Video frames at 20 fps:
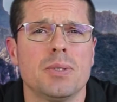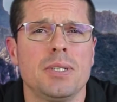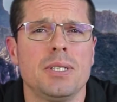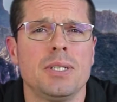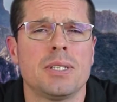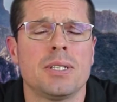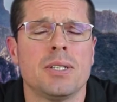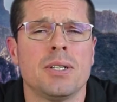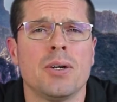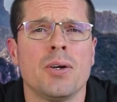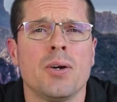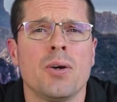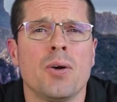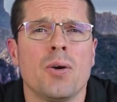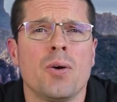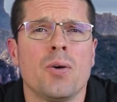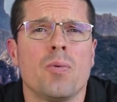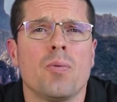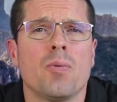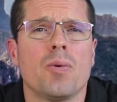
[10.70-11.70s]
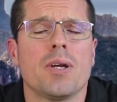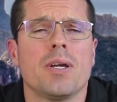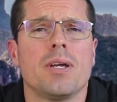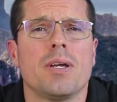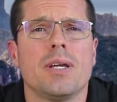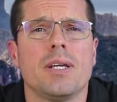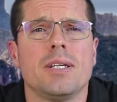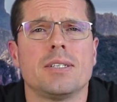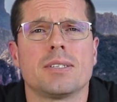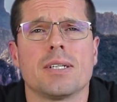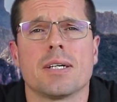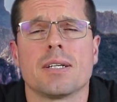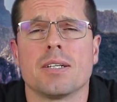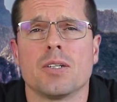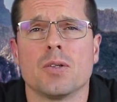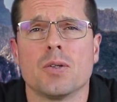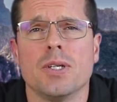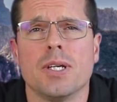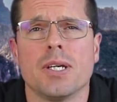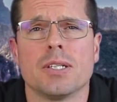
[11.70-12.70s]
week, we started
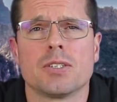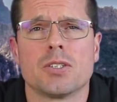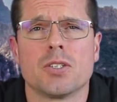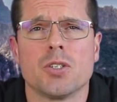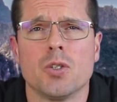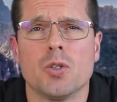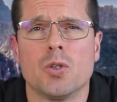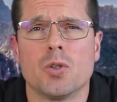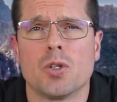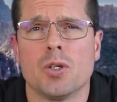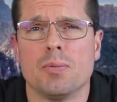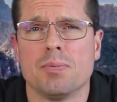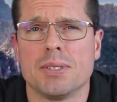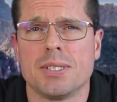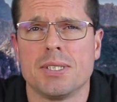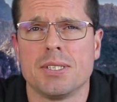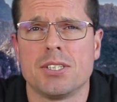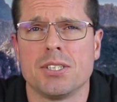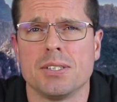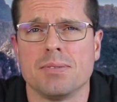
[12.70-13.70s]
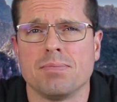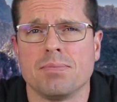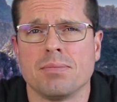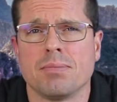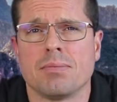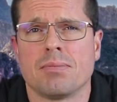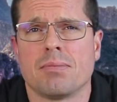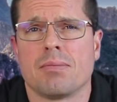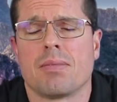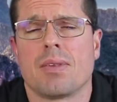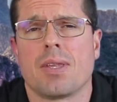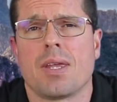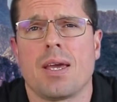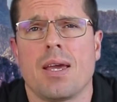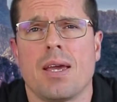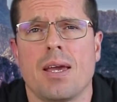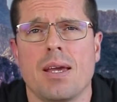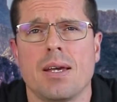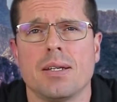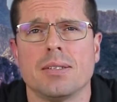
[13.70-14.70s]
looking at soil composition
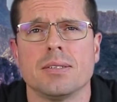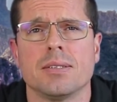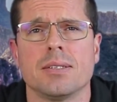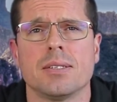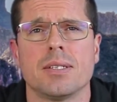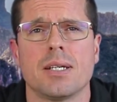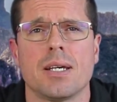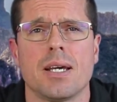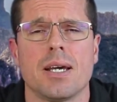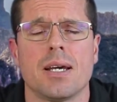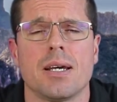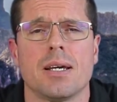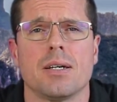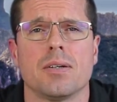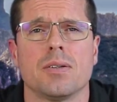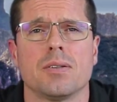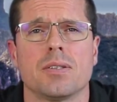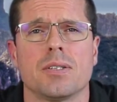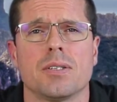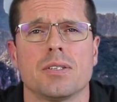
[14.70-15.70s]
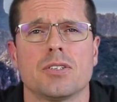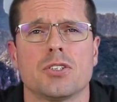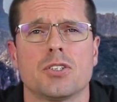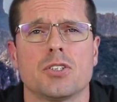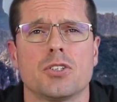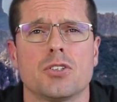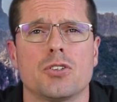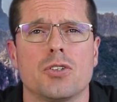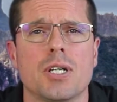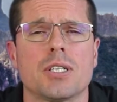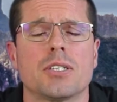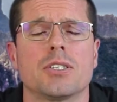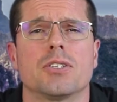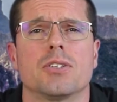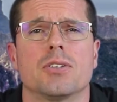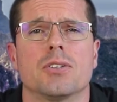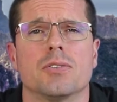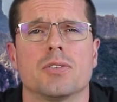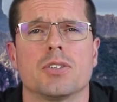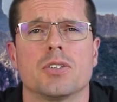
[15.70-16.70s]
and how the
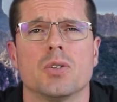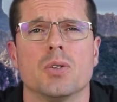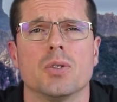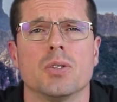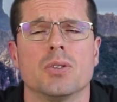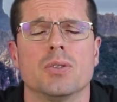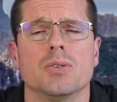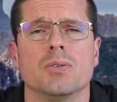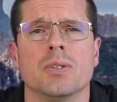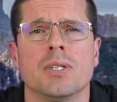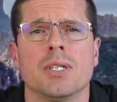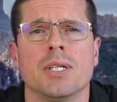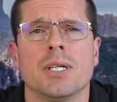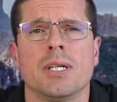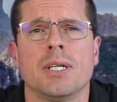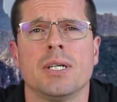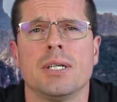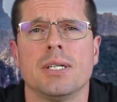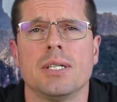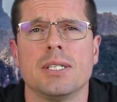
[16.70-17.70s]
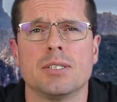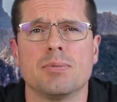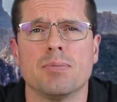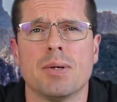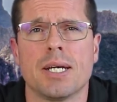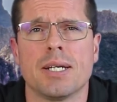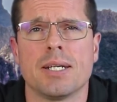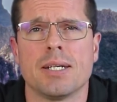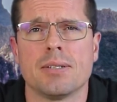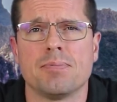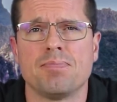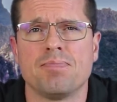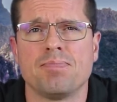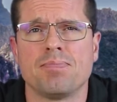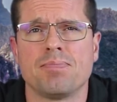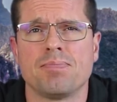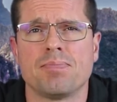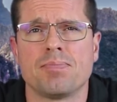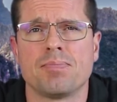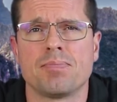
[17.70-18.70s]
structure of soil is made up.
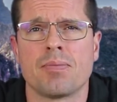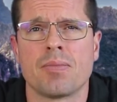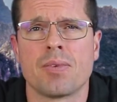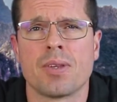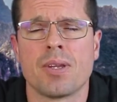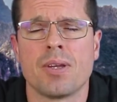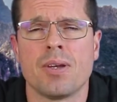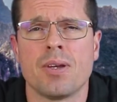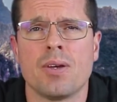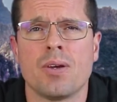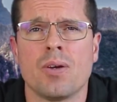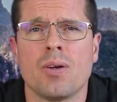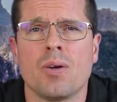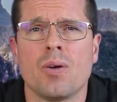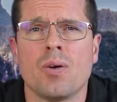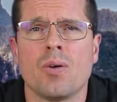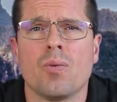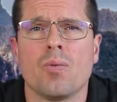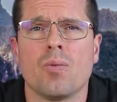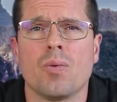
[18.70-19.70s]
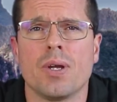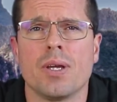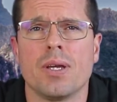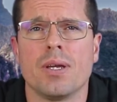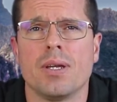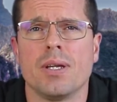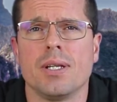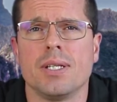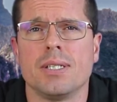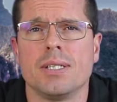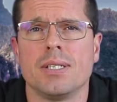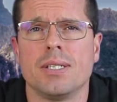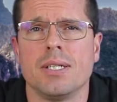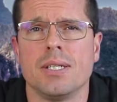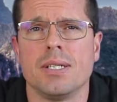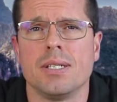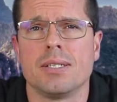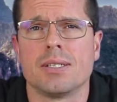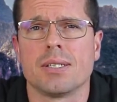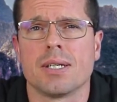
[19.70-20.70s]
We
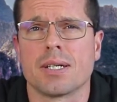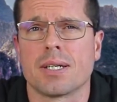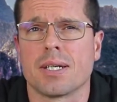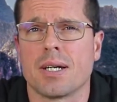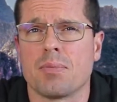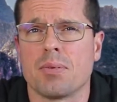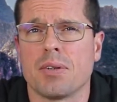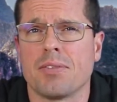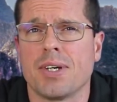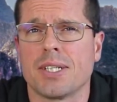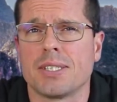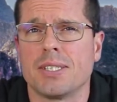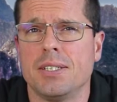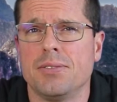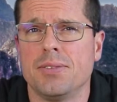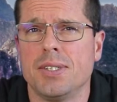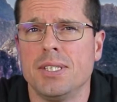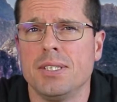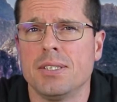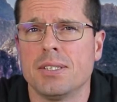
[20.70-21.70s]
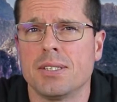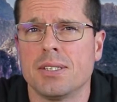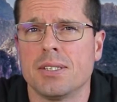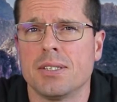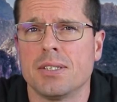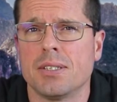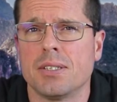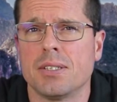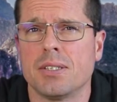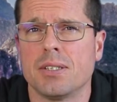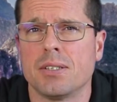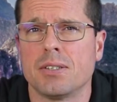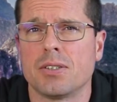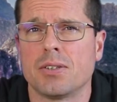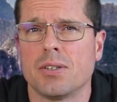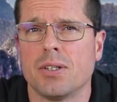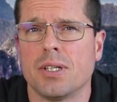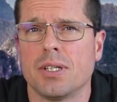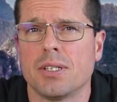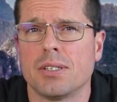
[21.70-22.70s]
did a couple of activities
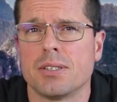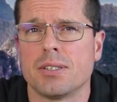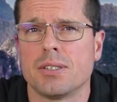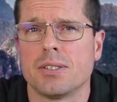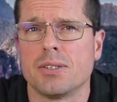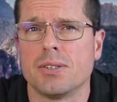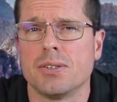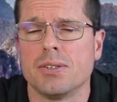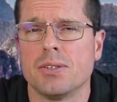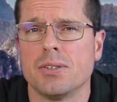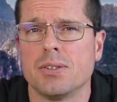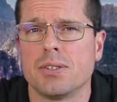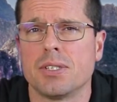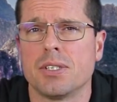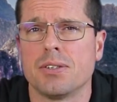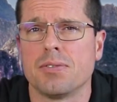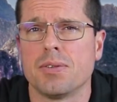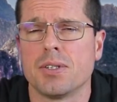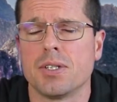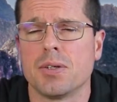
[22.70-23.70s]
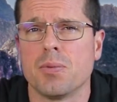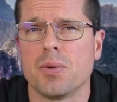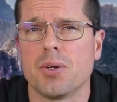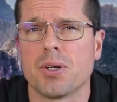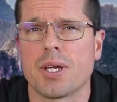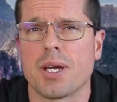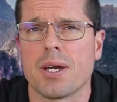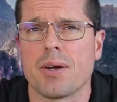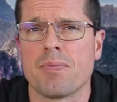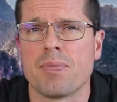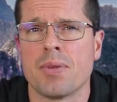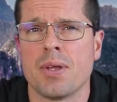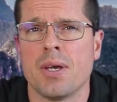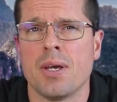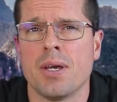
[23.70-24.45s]
trying to see if we could work out